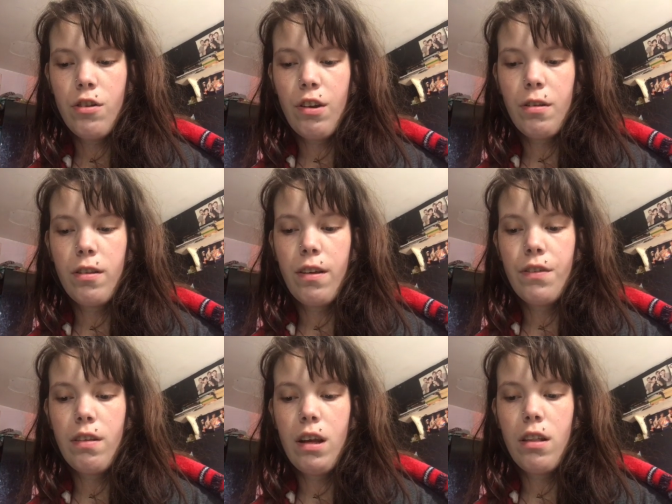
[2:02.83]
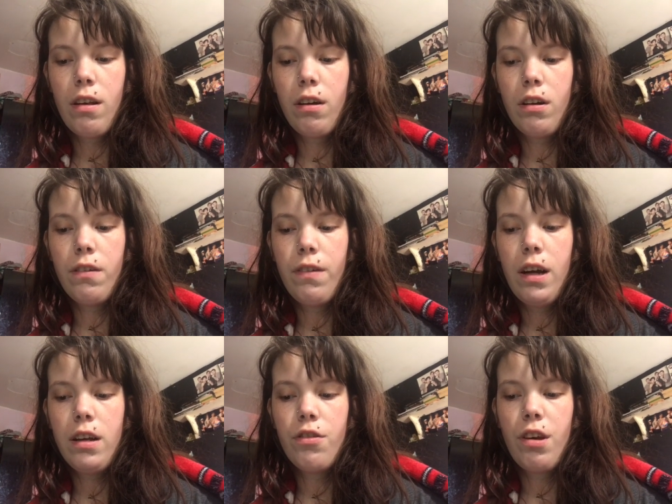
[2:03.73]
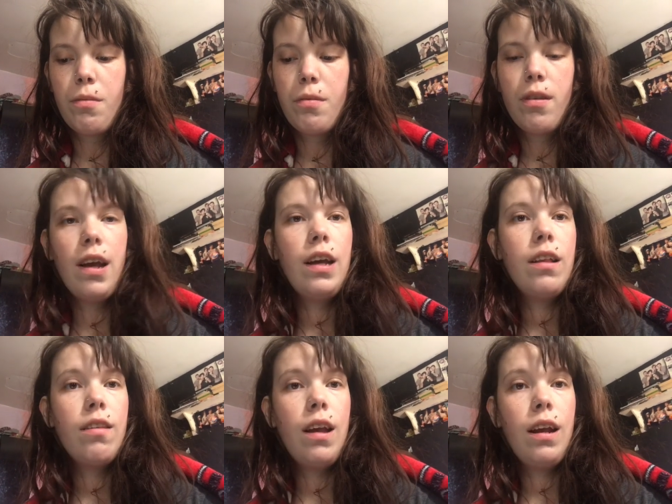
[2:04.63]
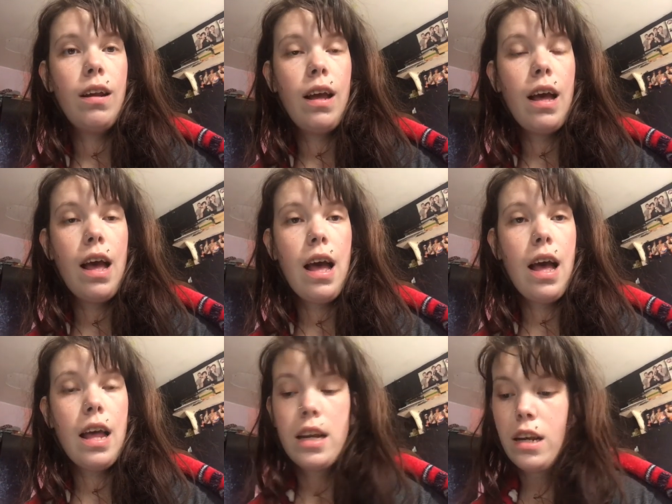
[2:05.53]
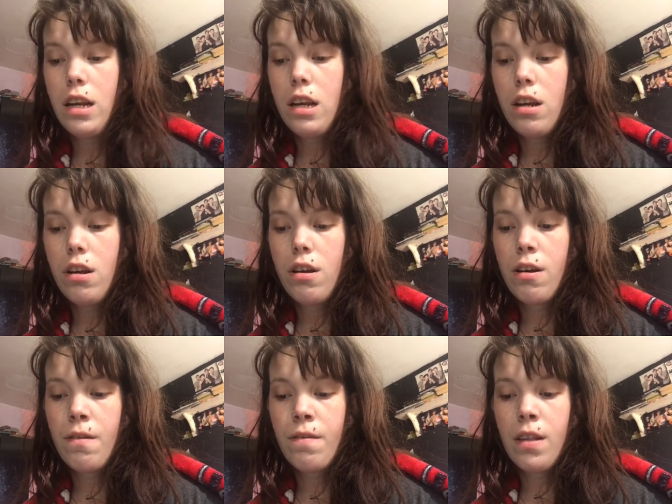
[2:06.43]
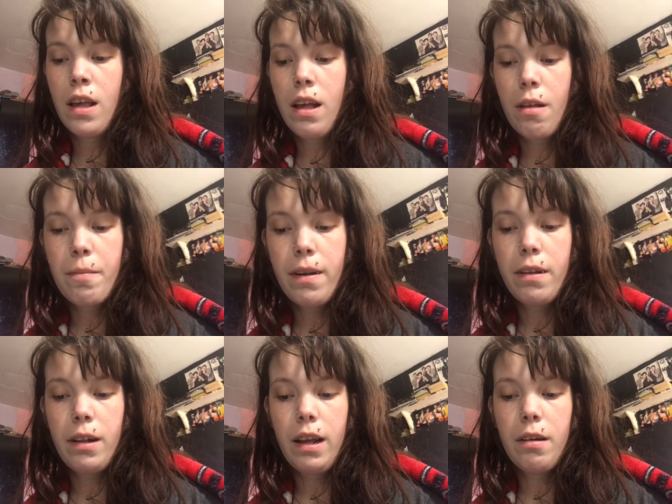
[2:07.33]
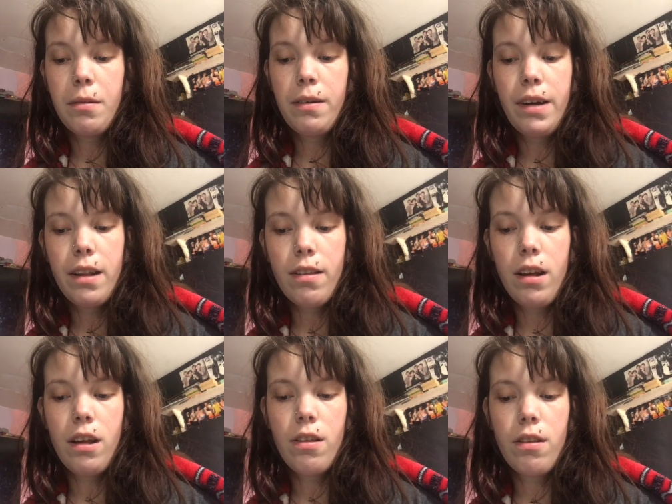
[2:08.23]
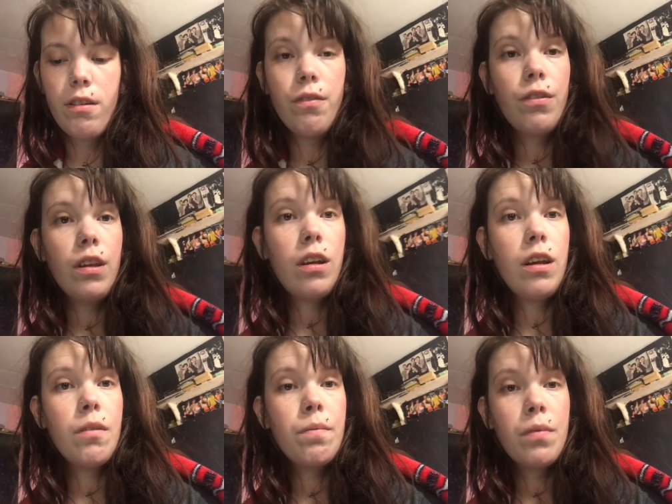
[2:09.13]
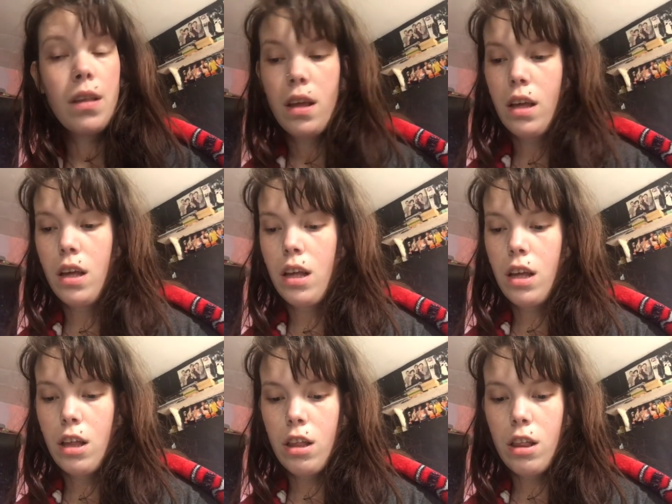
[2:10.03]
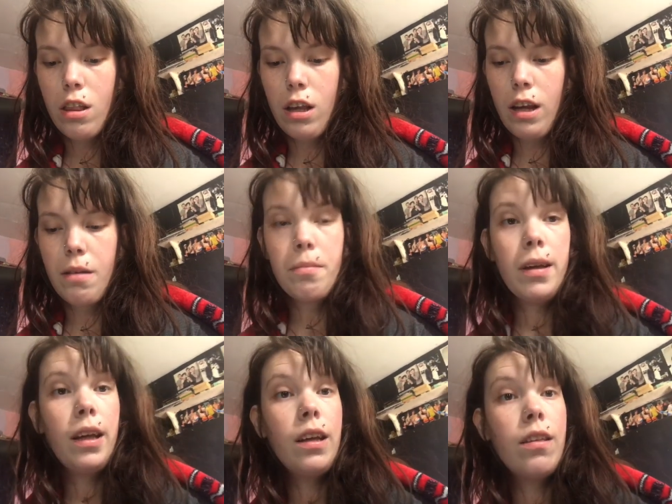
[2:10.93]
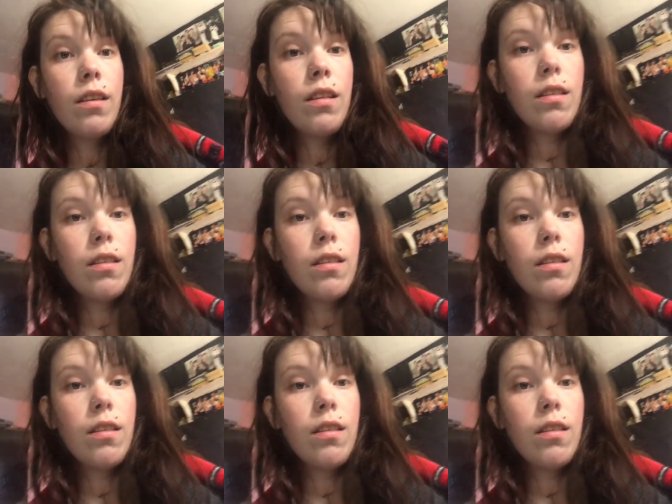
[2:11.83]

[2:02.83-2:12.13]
chapter 17, so I'm going to write chapter 18, and then my writing is done for the day. So yeah, bye guys.